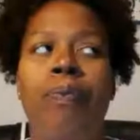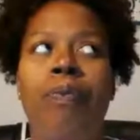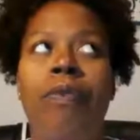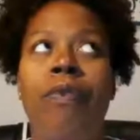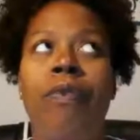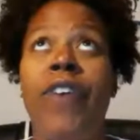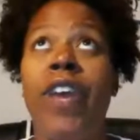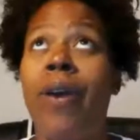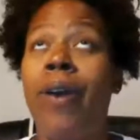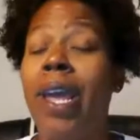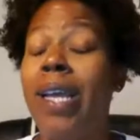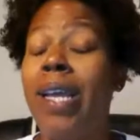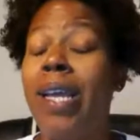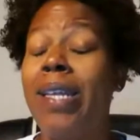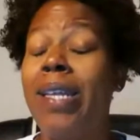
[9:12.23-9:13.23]

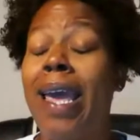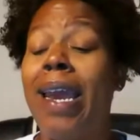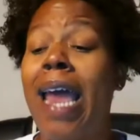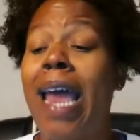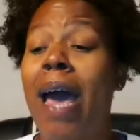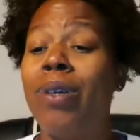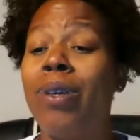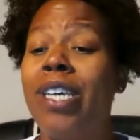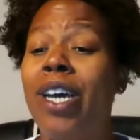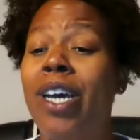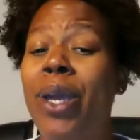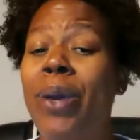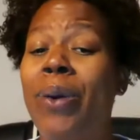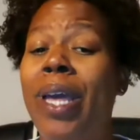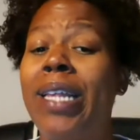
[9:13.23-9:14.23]
variant, and I will tell
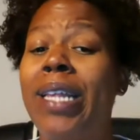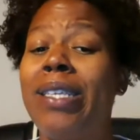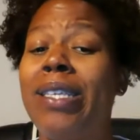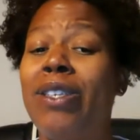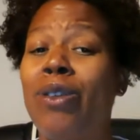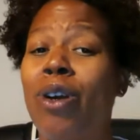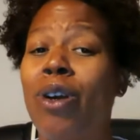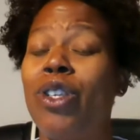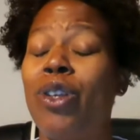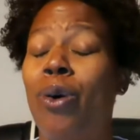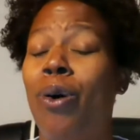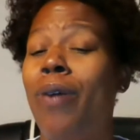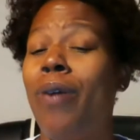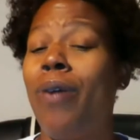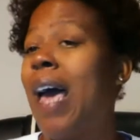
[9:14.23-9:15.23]
you it starts
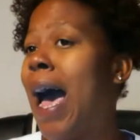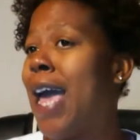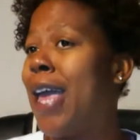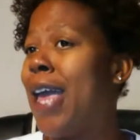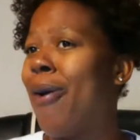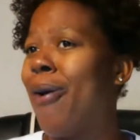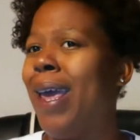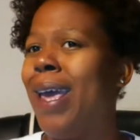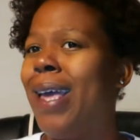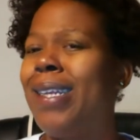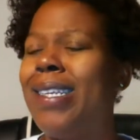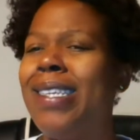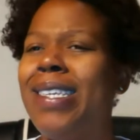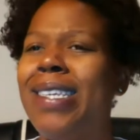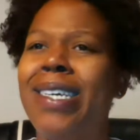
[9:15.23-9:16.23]
on the higher
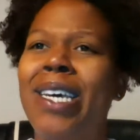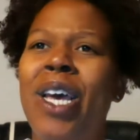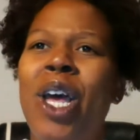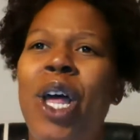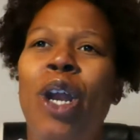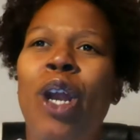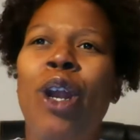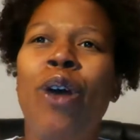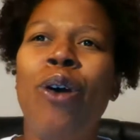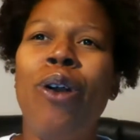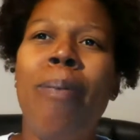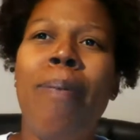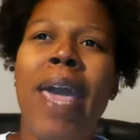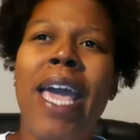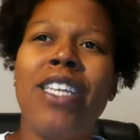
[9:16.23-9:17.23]
end. Luna
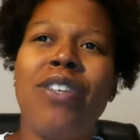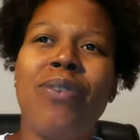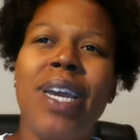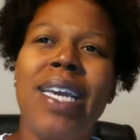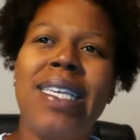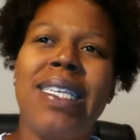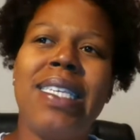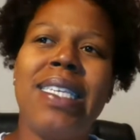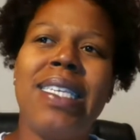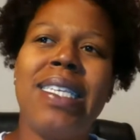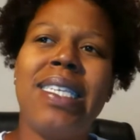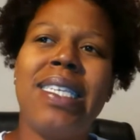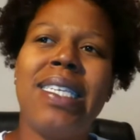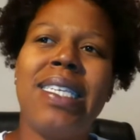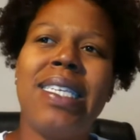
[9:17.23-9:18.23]
Matrix
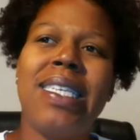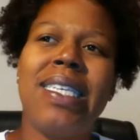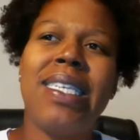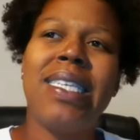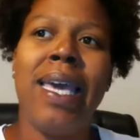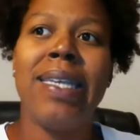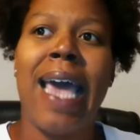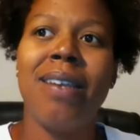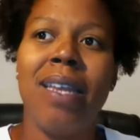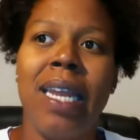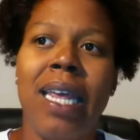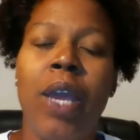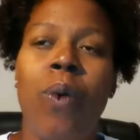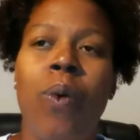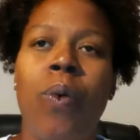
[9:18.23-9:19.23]
is
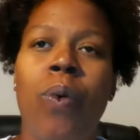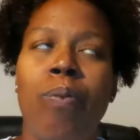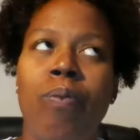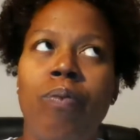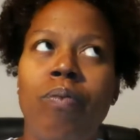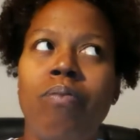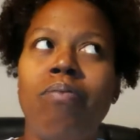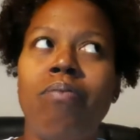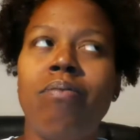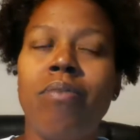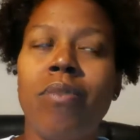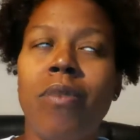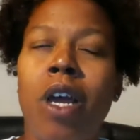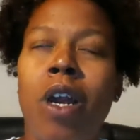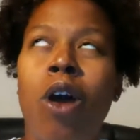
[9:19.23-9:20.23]
actually
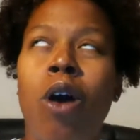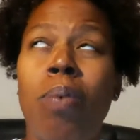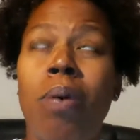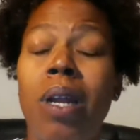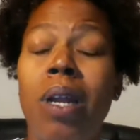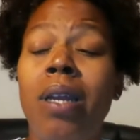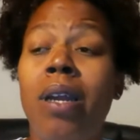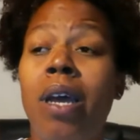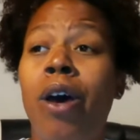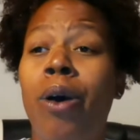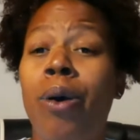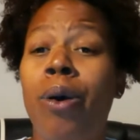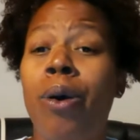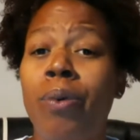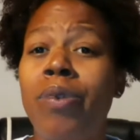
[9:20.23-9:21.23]
globally
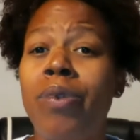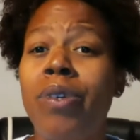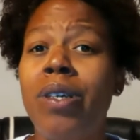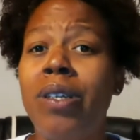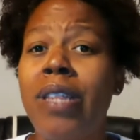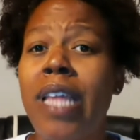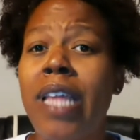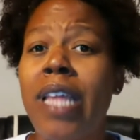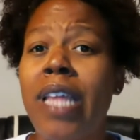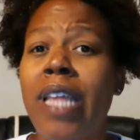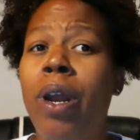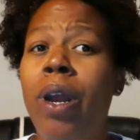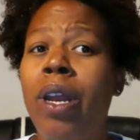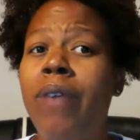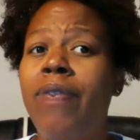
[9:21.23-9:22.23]
known. They
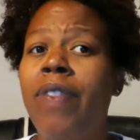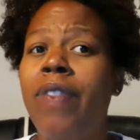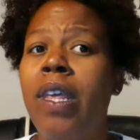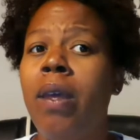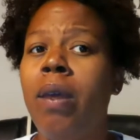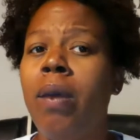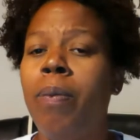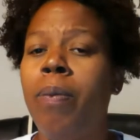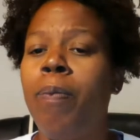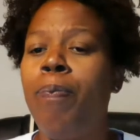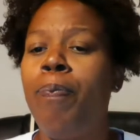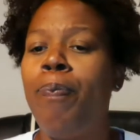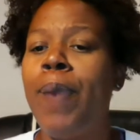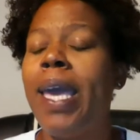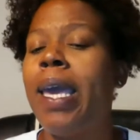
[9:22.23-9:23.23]
are one of the
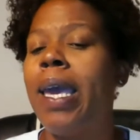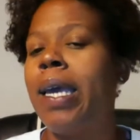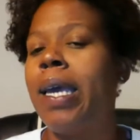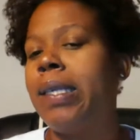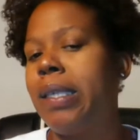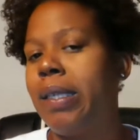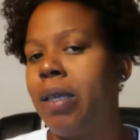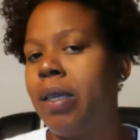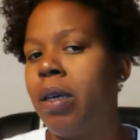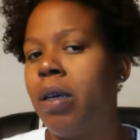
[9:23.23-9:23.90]
biggest